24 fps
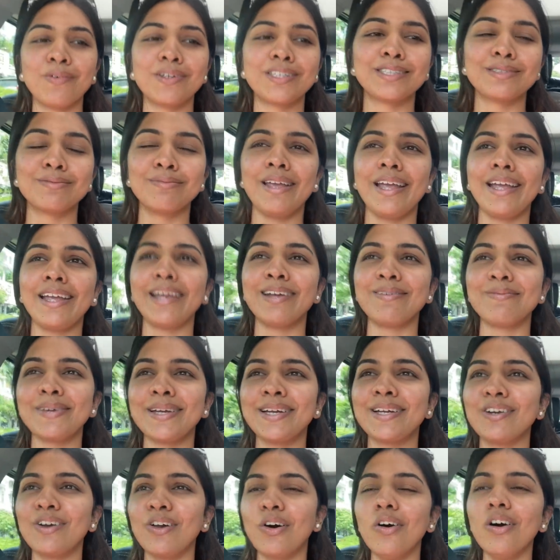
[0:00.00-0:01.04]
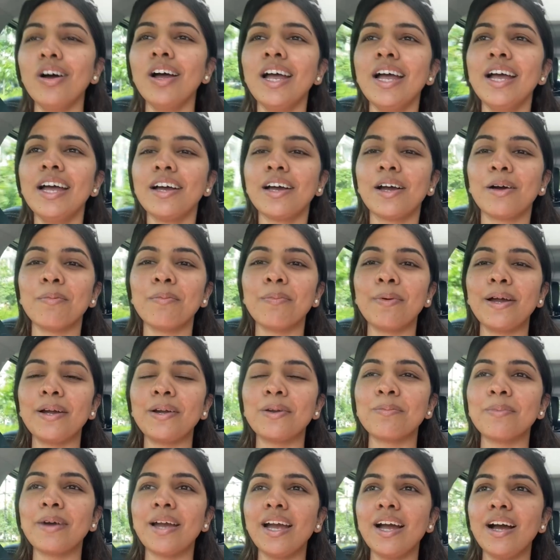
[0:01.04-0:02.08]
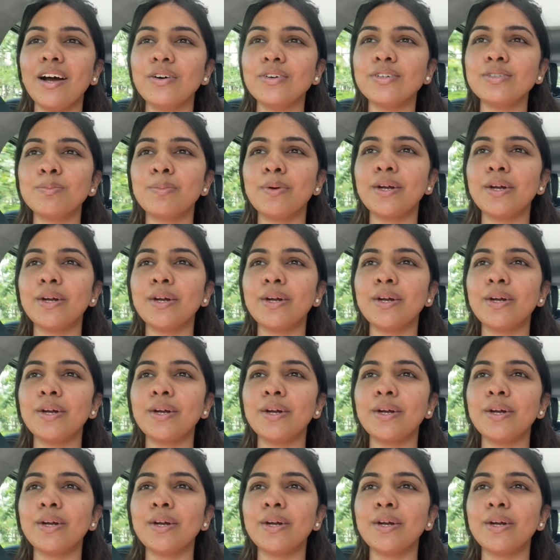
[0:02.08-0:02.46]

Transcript: which is making me glow compared to my house.